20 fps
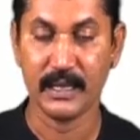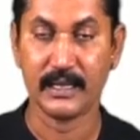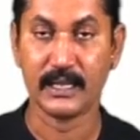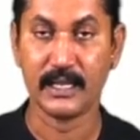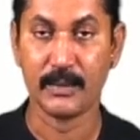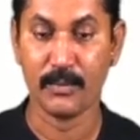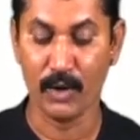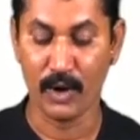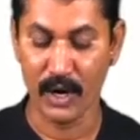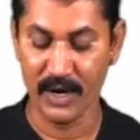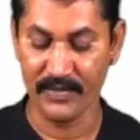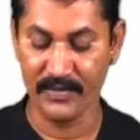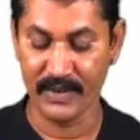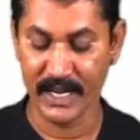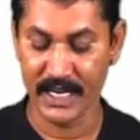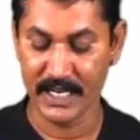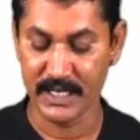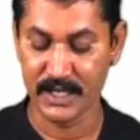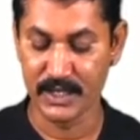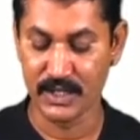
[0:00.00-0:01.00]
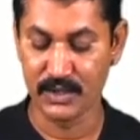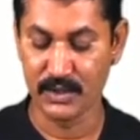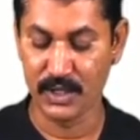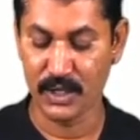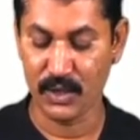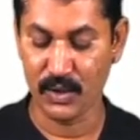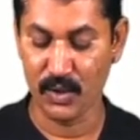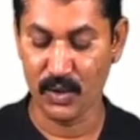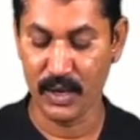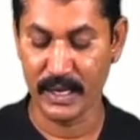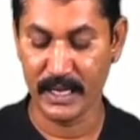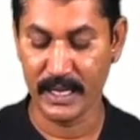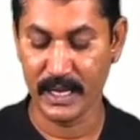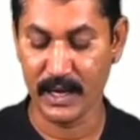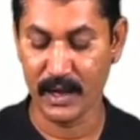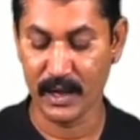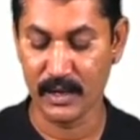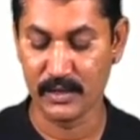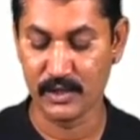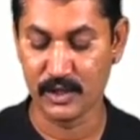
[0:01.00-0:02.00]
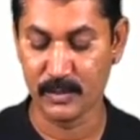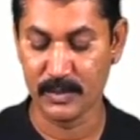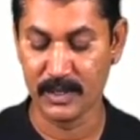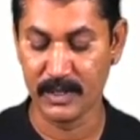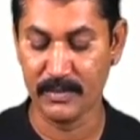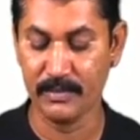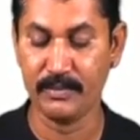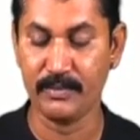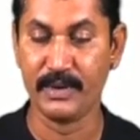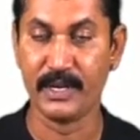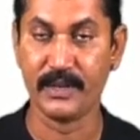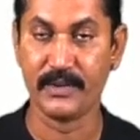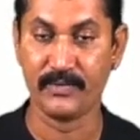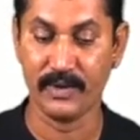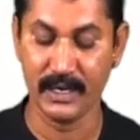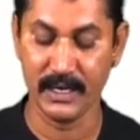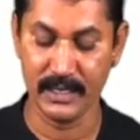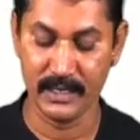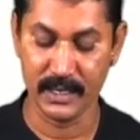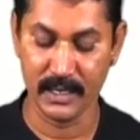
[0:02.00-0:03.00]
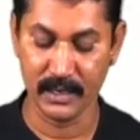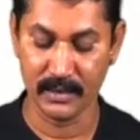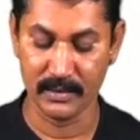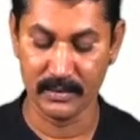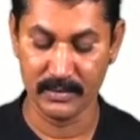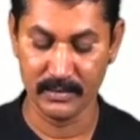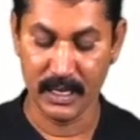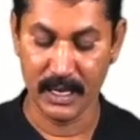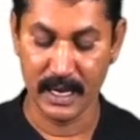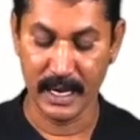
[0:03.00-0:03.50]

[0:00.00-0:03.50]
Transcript: The modifications to the code can also be briefly done.